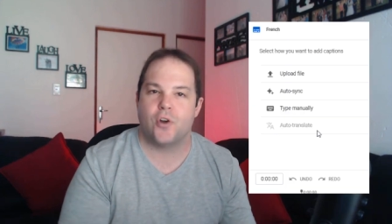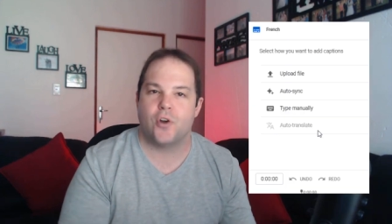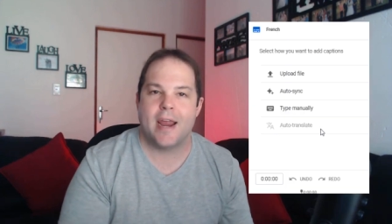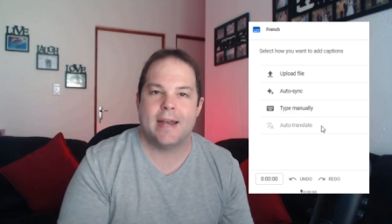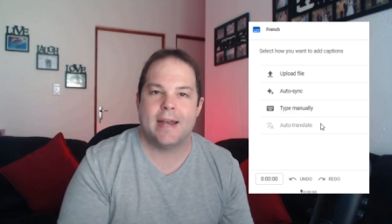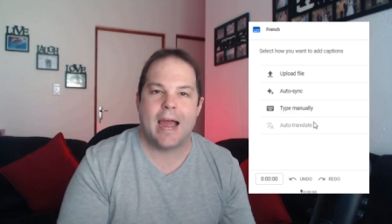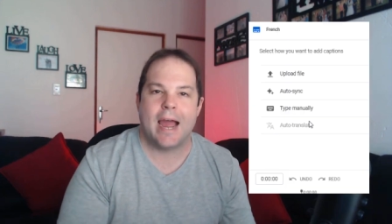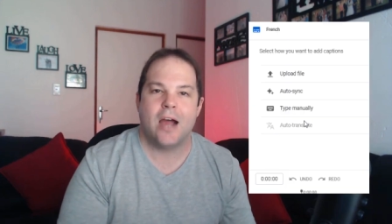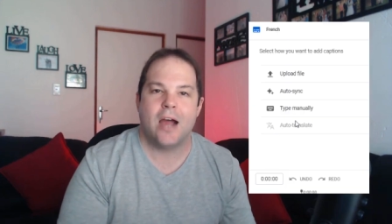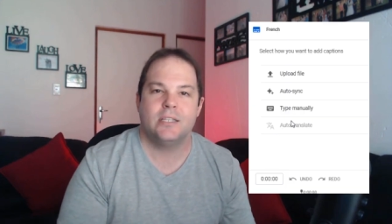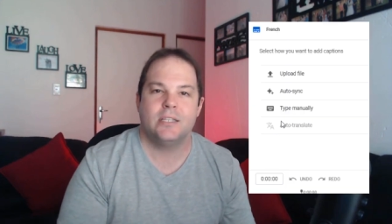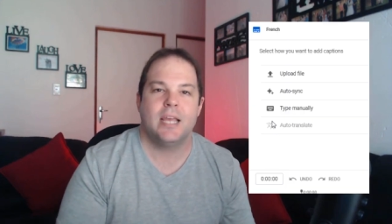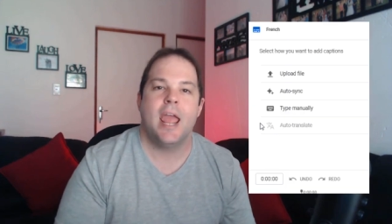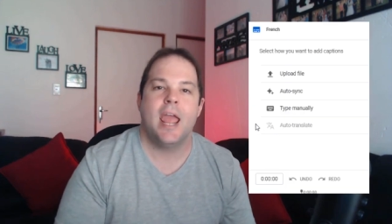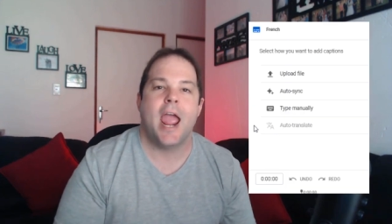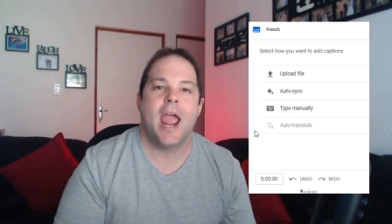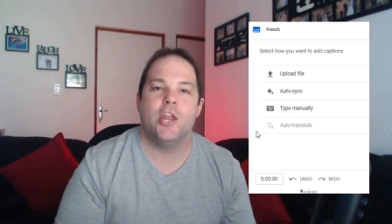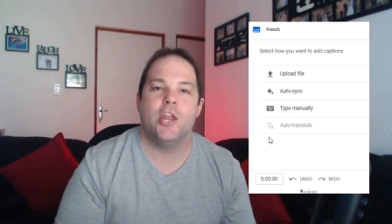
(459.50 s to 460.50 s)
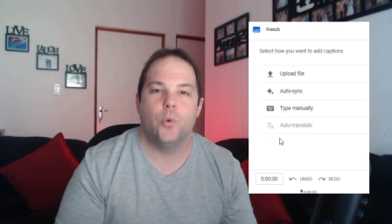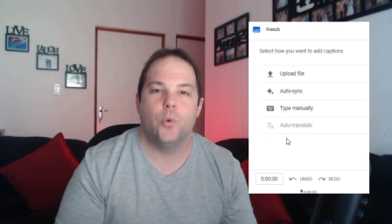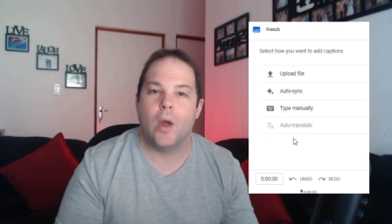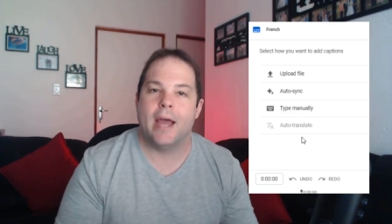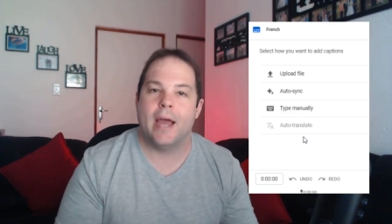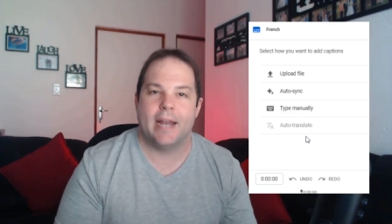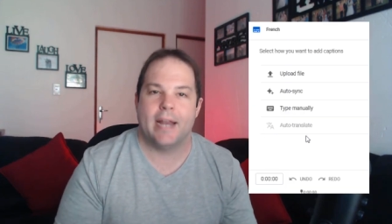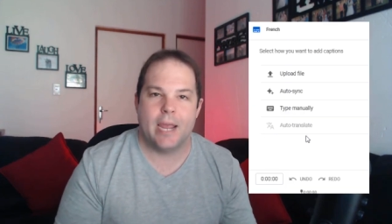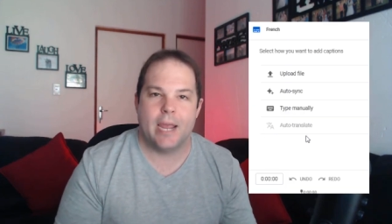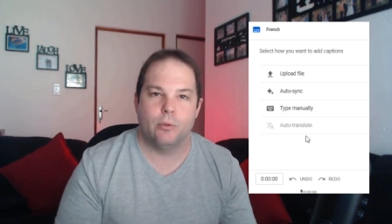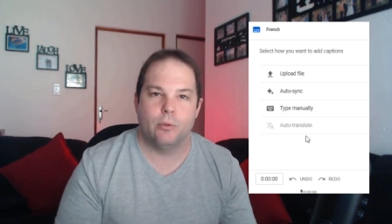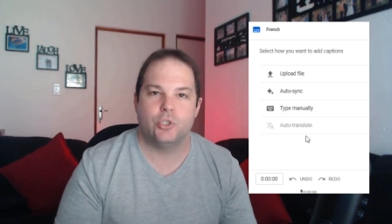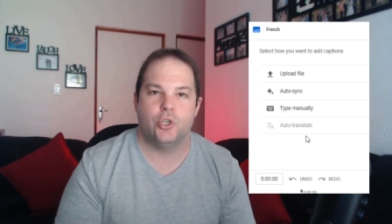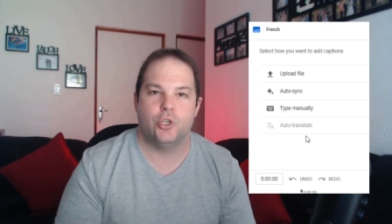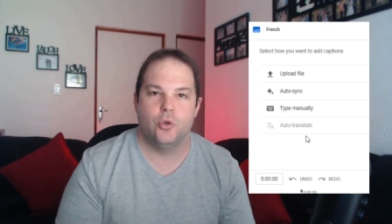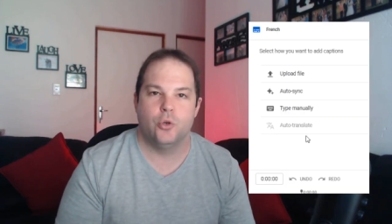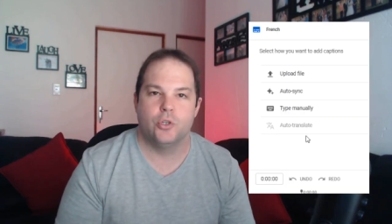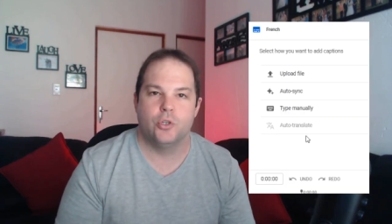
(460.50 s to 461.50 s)
grayed out and you were unable
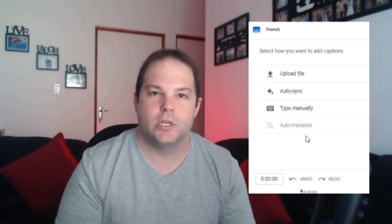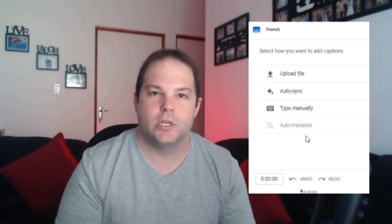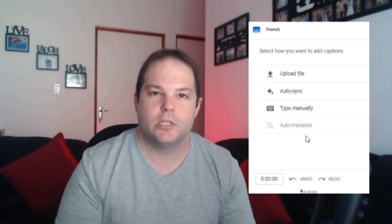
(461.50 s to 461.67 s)
to use